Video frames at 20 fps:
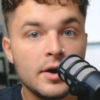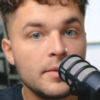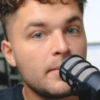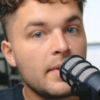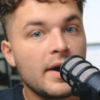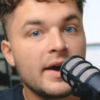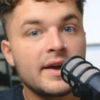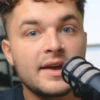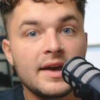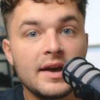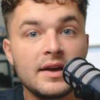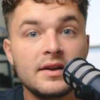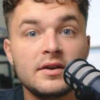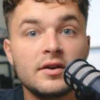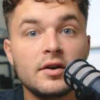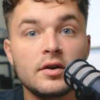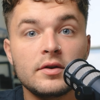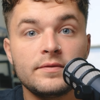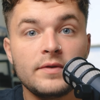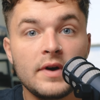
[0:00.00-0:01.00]
My Canon
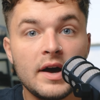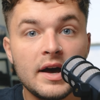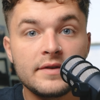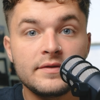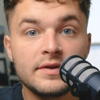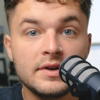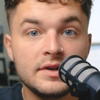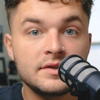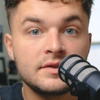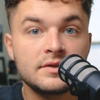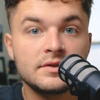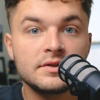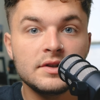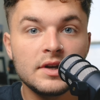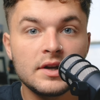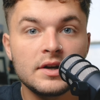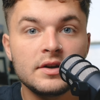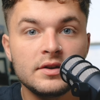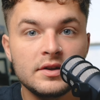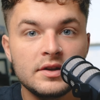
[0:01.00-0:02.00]
R5 is
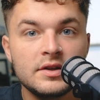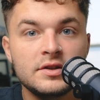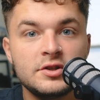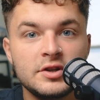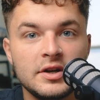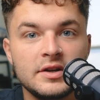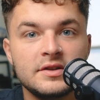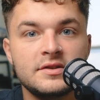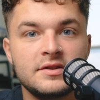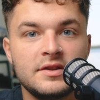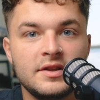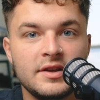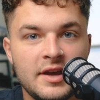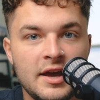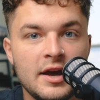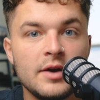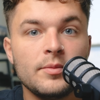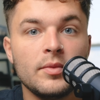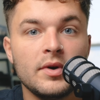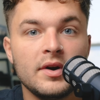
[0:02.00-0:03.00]
literally just the
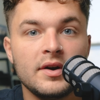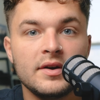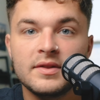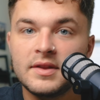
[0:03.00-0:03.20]
camera.